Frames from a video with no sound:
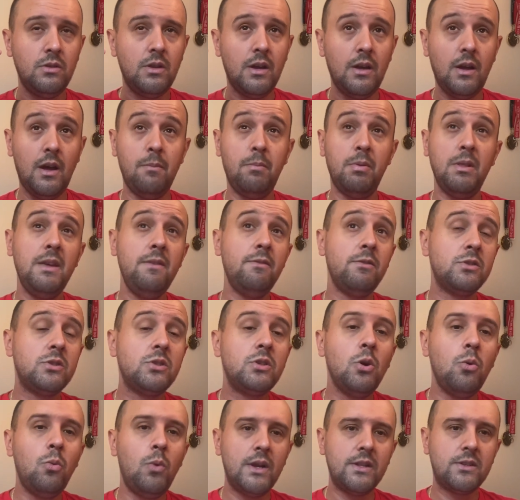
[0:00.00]
I believe it was
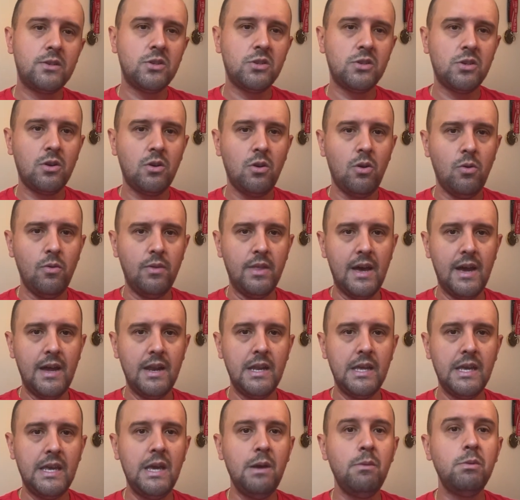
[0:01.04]
2 winters ago,
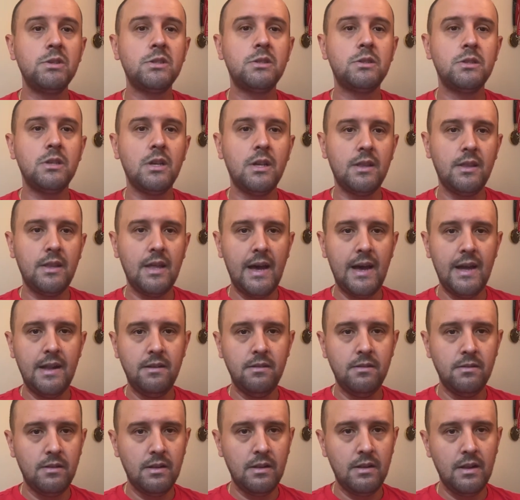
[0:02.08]
that
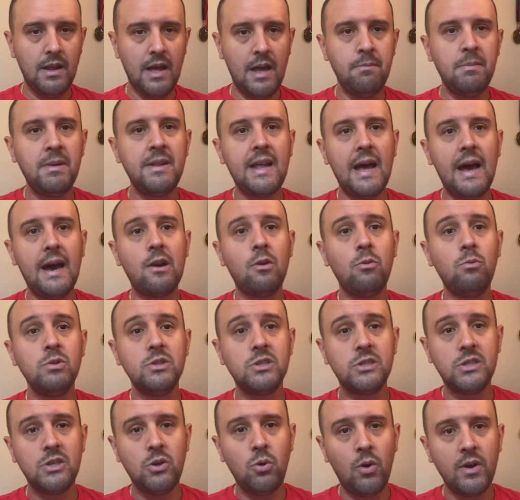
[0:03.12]
Edmund Addo
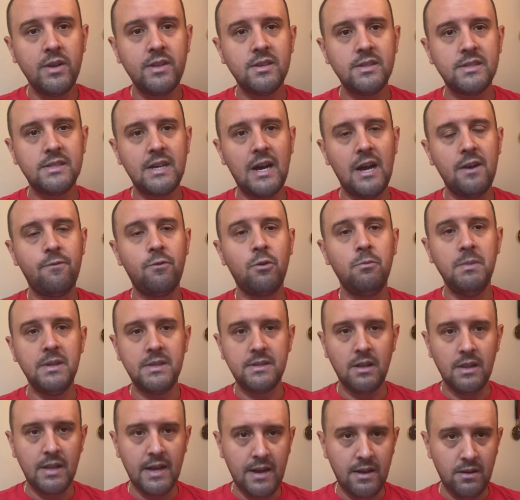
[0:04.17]
was going to sign for
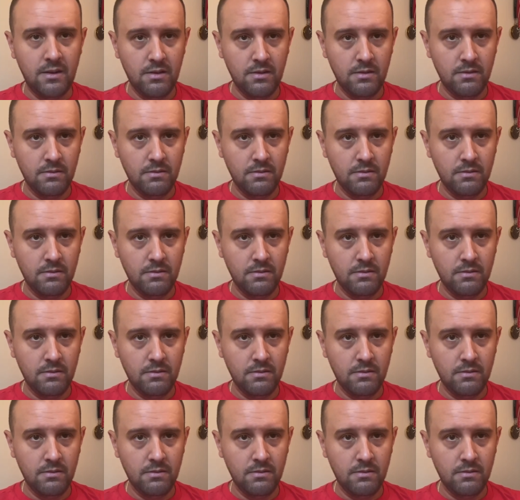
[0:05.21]
Midtjylland